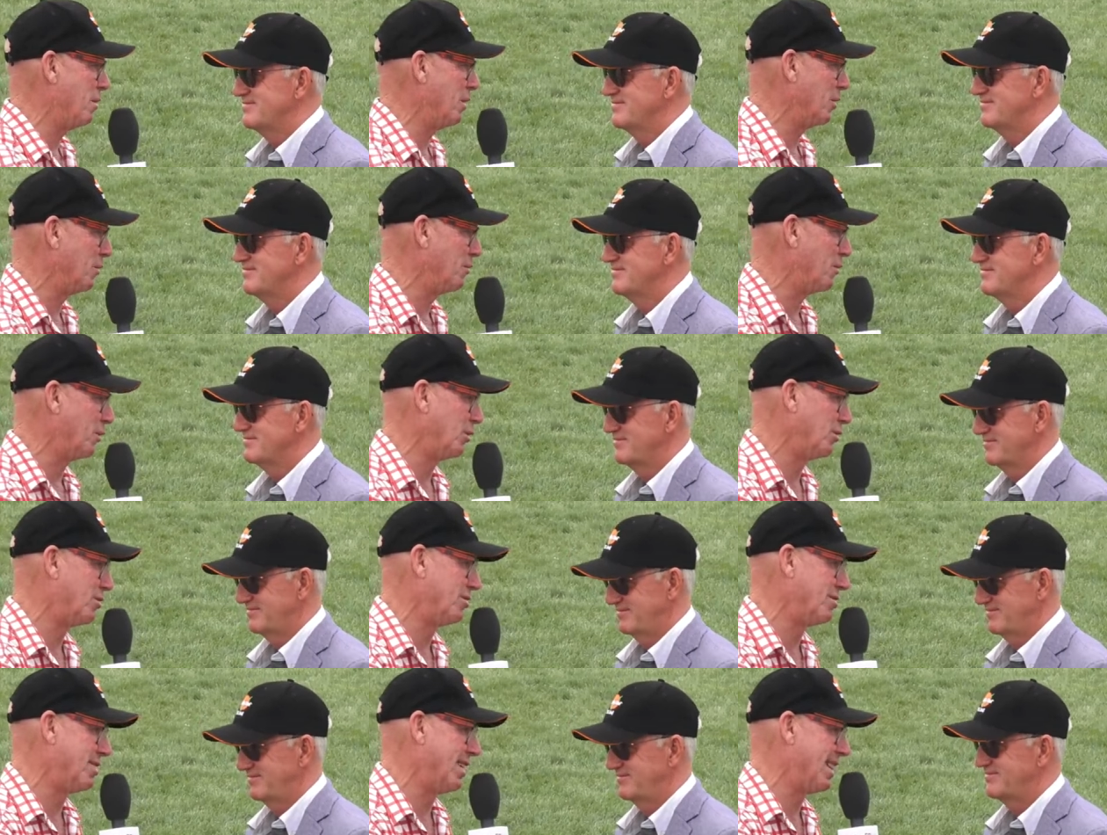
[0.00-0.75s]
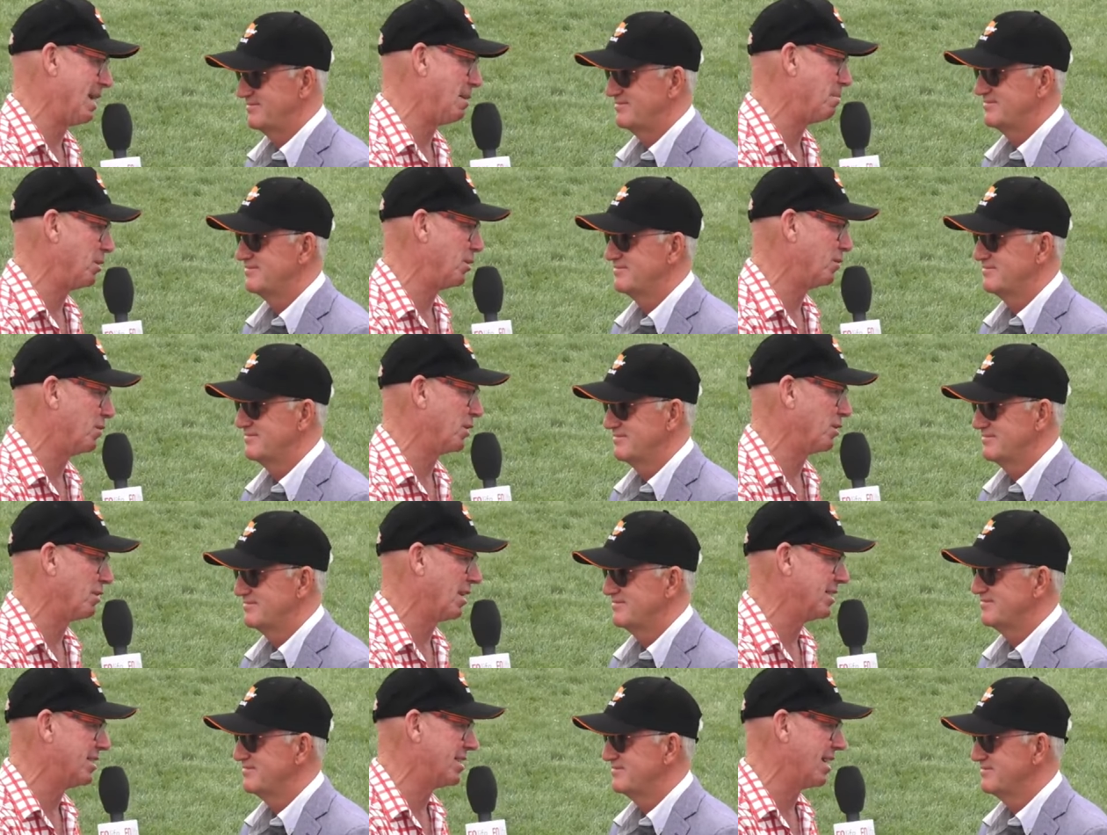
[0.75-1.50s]
Speaker 1: We look forward to seeing that
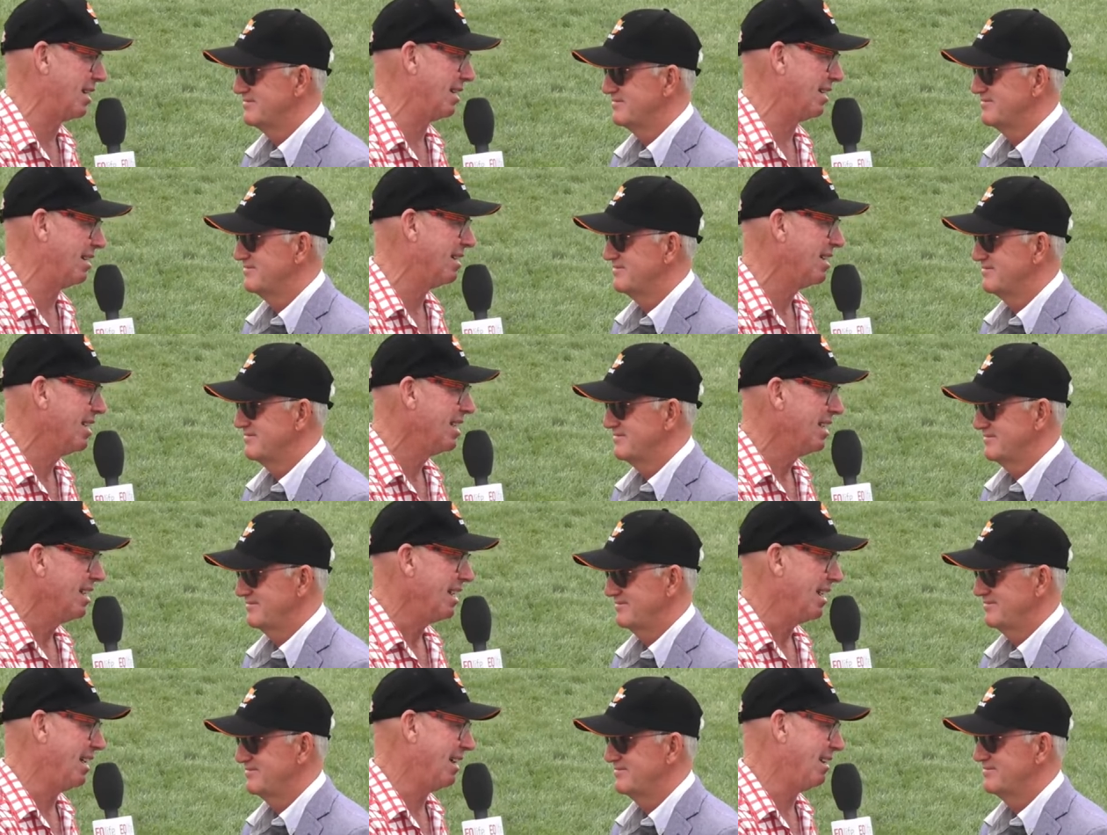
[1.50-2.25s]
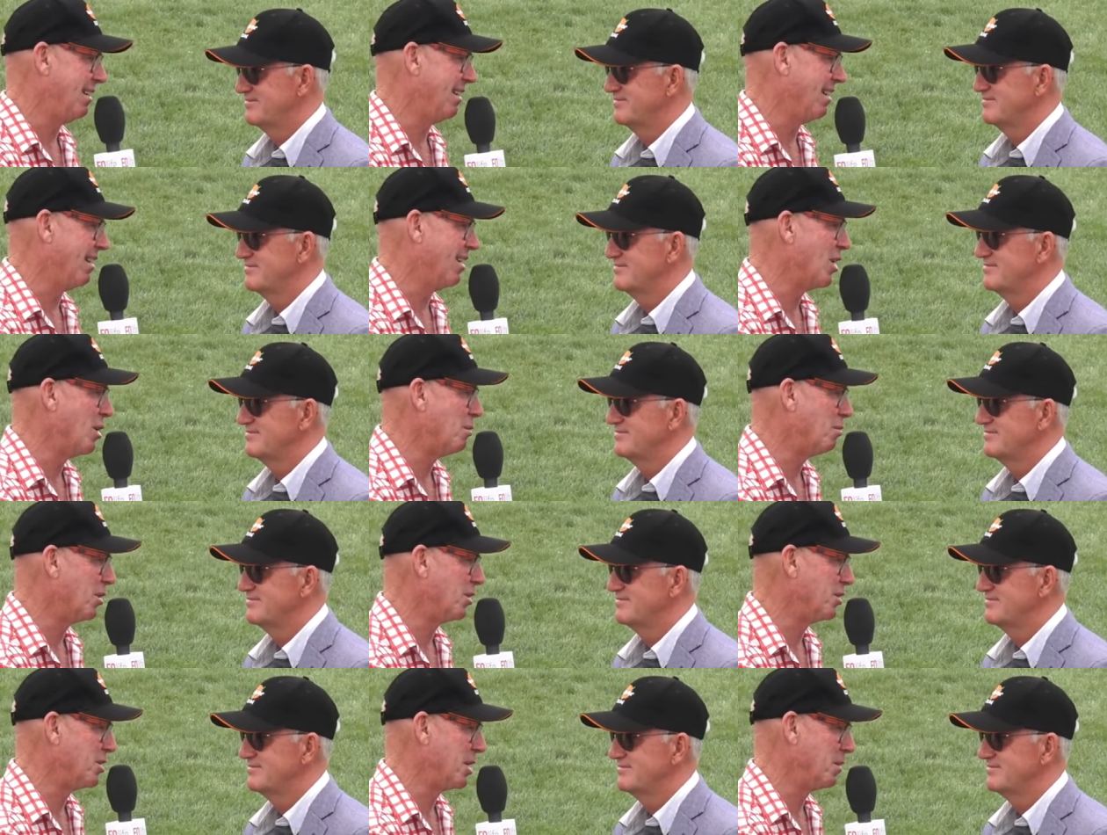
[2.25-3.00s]
beautiful grey stallion. And uh,
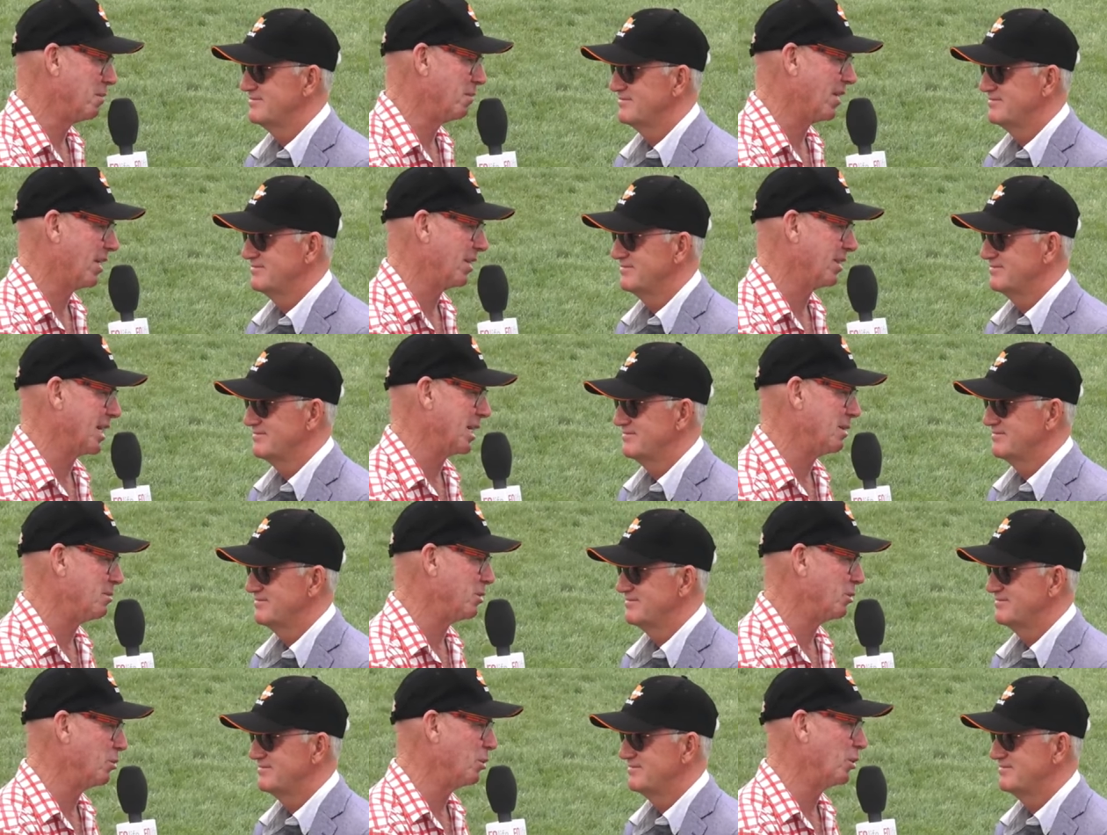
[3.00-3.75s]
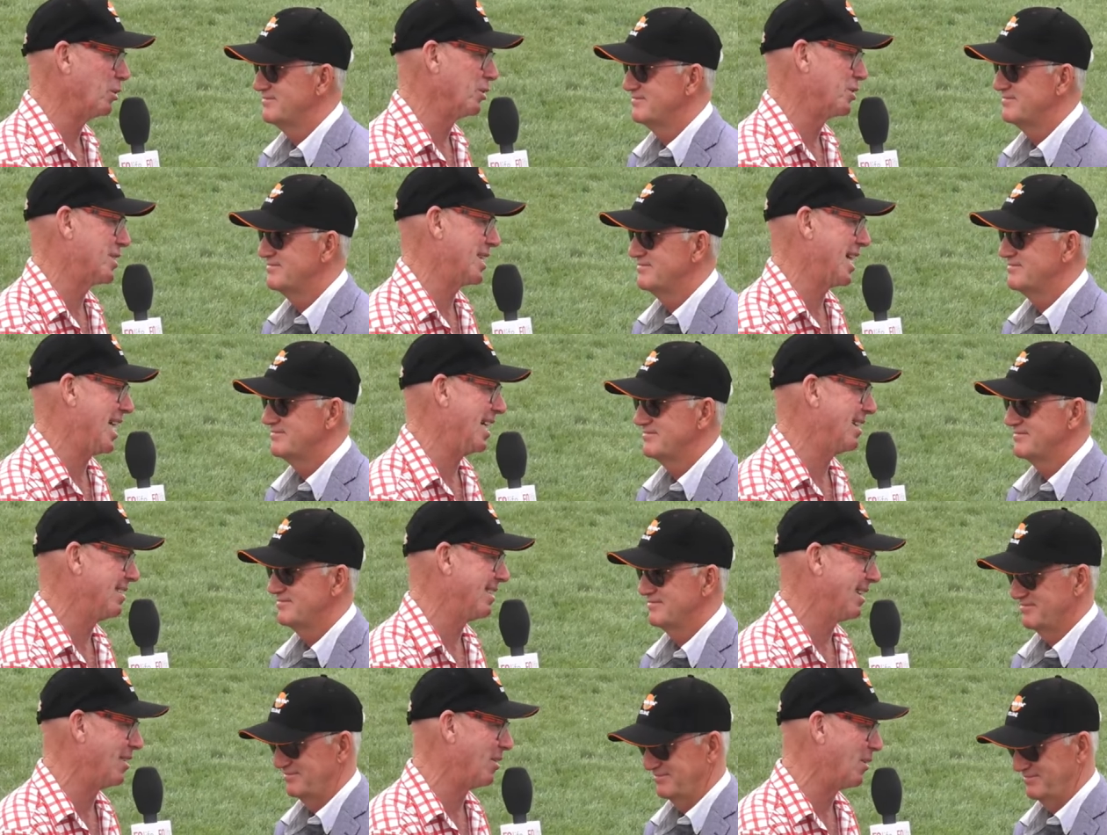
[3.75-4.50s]
hope Rose Hip Vital keeps you all
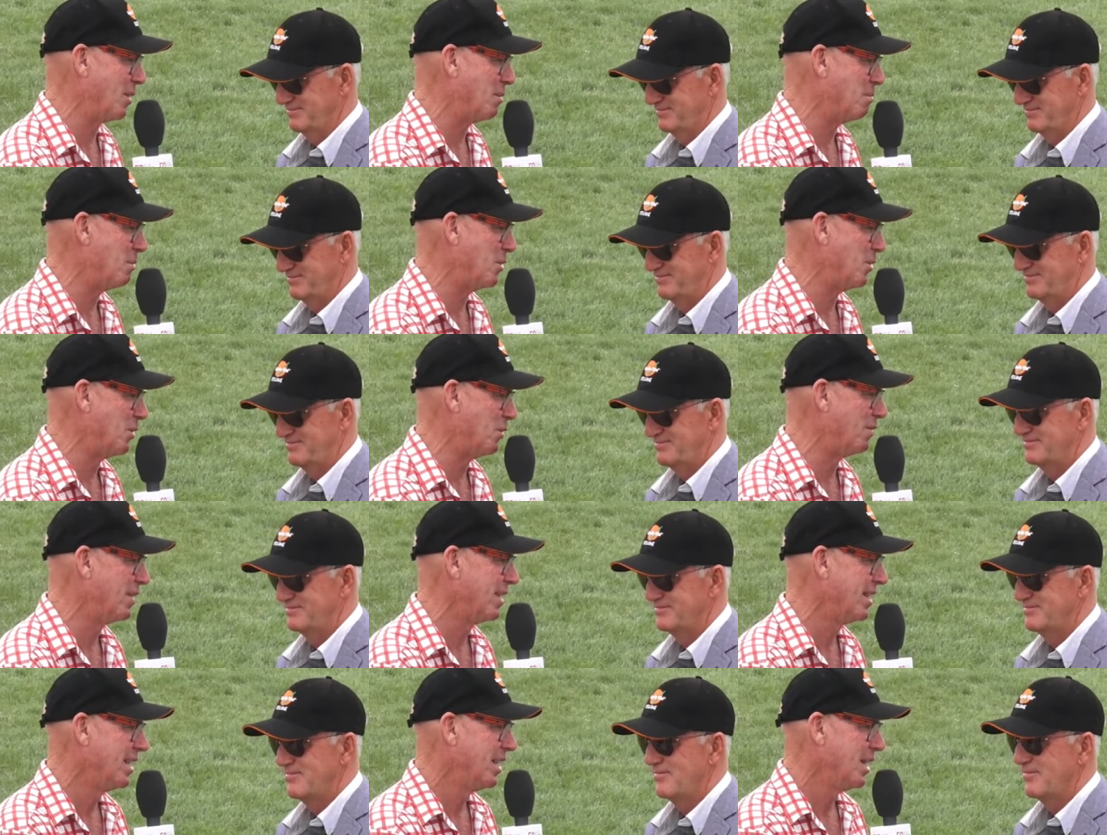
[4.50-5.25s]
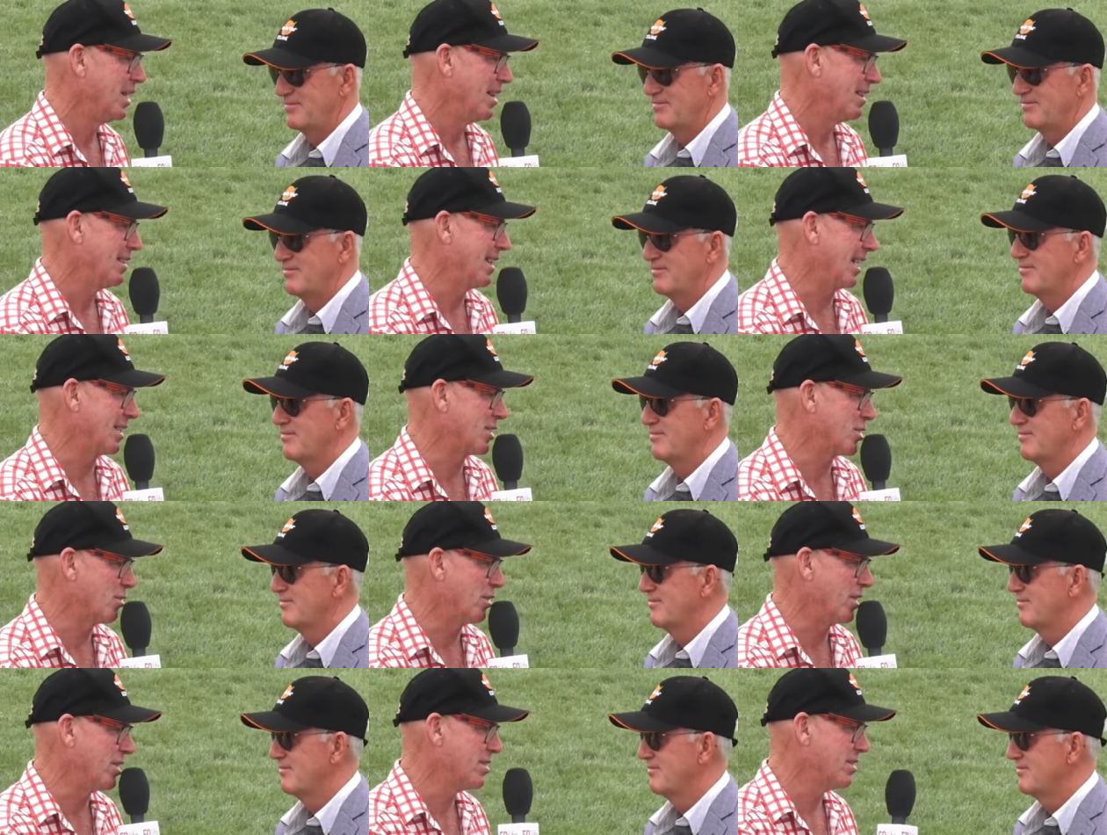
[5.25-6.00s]
sound and on the move.
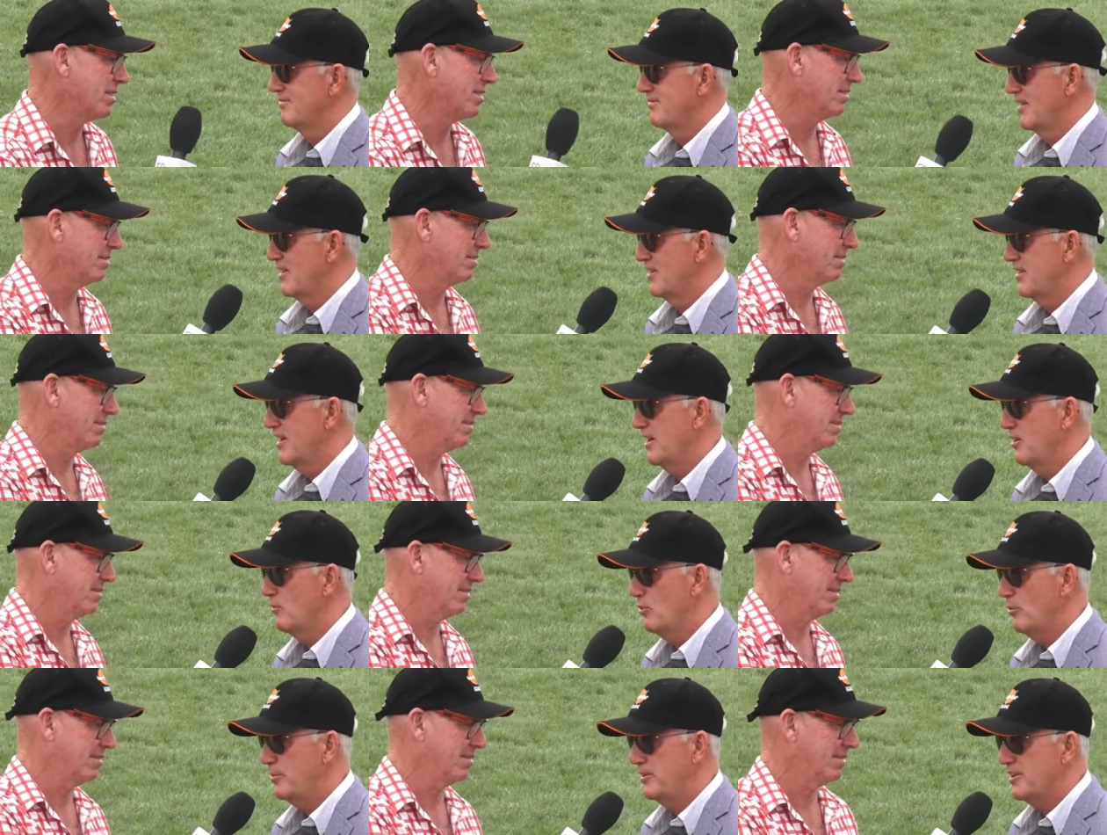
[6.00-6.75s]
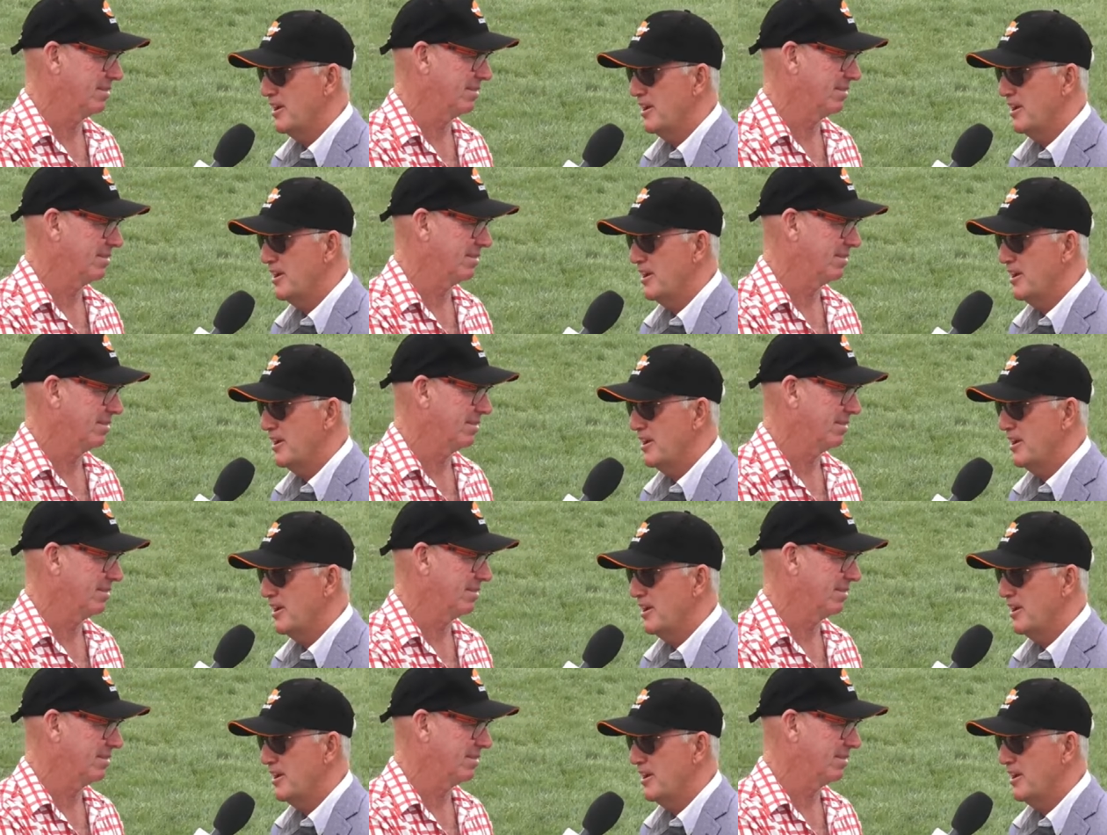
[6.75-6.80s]
Thanks, Chris.
Speaker 2: Yeah, we'll be